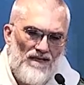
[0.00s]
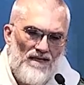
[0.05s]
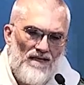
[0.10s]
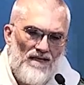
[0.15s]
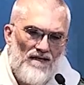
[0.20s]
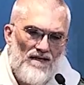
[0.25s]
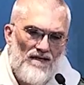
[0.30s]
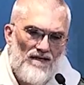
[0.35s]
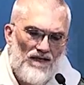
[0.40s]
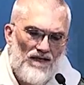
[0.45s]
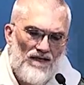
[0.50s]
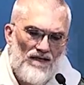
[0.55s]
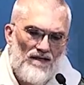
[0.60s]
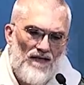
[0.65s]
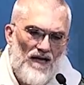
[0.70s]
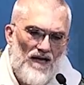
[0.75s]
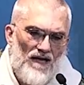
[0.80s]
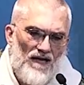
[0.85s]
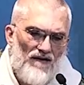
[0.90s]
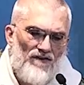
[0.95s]
The
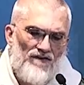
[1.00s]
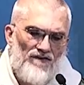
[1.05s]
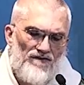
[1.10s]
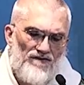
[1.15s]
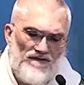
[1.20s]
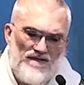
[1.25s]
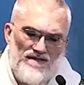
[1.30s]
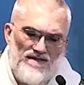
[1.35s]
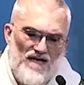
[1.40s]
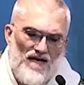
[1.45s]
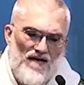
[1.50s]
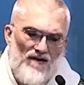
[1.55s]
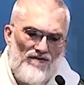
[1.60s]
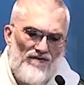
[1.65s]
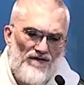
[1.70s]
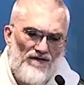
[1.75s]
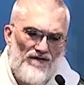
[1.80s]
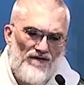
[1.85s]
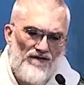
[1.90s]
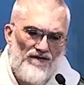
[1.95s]
Goliaths that's out
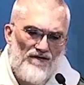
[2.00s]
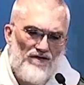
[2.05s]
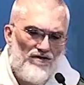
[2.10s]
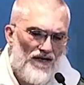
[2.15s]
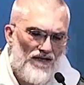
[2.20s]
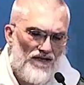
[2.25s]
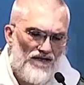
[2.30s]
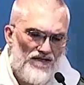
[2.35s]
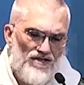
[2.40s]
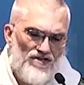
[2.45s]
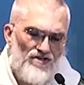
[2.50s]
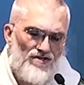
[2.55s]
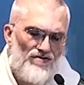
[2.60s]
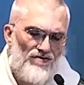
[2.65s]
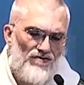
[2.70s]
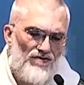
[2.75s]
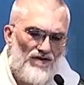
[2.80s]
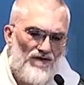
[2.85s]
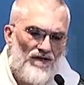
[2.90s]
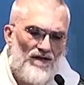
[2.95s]
there trying to
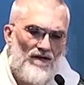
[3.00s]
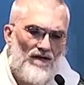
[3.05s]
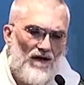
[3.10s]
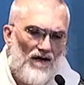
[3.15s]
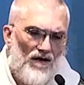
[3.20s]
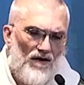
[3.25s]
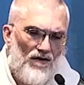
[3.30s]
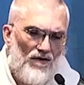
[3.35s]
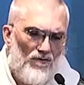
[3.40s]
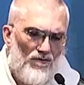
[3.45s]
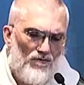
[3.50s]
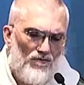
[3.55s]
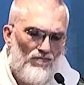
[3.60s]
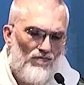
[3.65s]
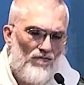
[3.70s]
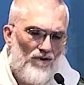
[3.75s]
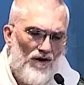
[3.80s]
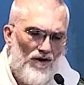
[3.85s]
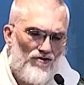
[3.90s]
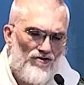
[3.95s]
destroy our,
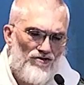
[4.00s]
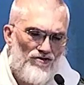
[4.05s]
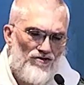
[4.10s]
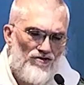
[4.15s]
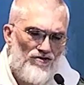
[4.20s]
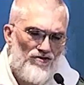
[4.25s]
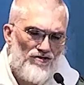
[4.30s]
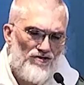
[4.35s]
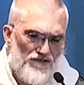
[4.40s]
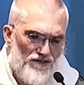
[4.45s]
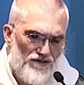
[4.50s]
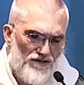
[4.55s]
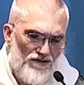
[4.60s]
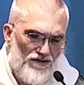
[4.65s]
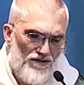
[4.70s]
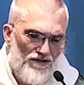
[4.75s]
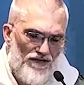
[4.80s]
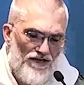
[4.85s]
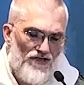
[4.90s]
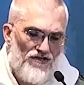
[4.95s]
our church and
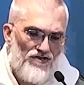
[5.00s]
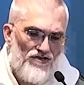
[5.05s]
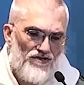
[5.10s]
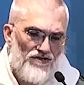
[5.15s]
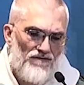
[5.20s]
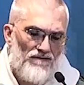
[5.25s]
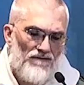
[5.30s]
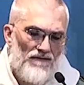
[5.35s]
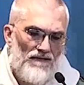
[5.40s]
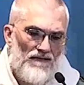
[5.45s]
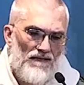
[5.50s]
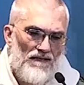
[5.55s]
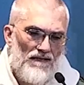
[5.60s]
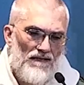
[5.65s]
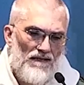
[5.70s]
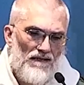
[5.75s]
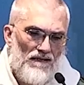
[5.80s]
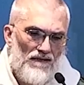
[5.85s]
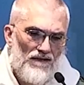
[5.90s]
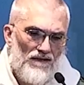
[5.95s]
our nation
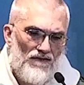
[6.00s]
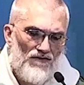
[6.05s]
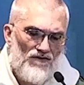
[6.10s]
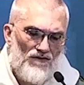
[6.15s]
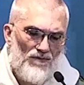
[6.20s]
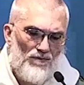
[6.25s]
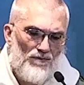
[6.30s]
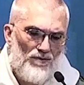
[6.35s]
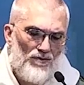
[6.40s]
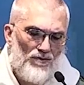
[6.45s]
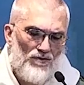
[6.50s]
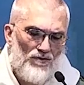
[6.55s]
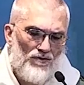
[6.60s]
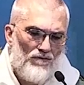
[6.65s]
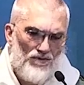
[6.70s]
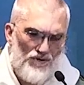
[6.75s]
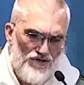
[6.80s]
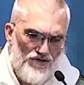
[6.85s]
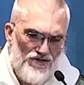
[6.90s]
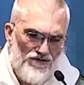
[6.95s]
is the pro
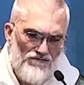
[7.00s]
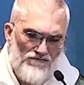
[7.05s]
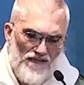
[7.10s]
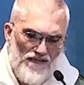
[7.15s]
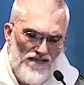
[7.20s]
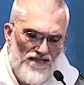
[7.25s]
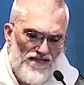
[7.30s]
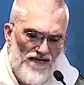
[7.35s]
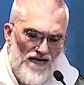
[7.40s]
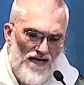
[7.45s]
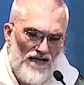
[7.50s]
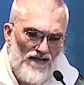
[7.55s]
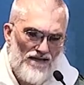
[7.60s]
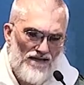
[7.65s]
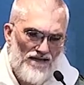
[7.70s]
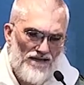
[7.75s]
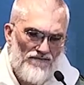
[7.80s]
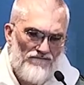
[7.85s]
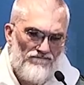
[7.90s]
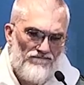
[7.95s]
abortion
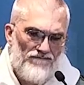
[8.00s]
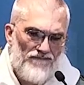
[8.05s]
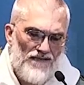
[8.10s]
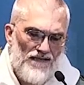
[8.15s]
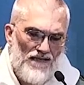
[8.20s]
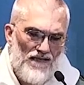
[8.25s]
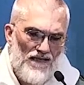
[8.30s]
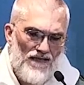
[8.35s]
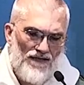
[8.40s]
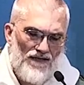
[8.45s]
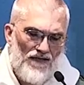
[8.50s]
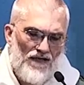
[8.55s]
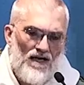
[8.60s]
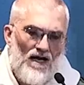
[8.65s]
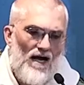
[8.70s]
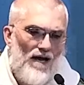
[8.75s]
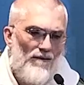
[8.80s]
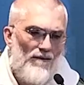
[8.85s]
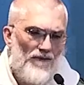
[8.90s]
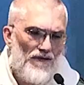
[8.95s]
mentality and the
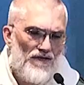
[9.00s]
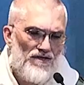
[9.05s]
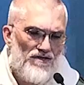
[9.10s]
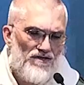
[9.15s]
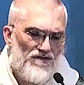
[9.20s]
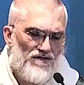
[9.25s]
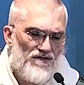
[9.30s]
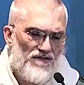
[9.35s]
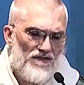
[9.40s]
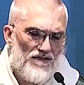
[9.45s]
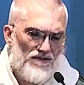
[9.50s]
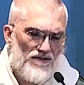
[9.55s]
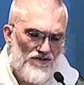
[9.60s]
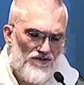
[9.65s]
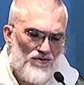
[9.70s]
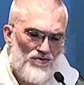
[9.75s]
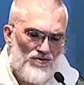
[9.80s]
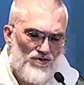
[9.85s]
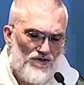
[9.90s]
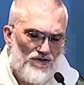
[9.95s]
communist,
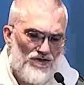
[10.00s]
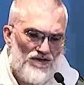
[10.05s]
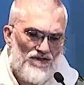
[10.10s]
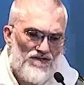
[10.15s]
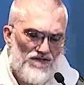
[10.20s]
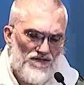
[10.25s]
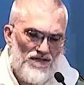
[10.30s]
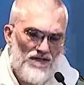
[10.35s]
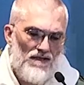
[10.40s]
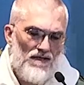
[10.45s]
socialist,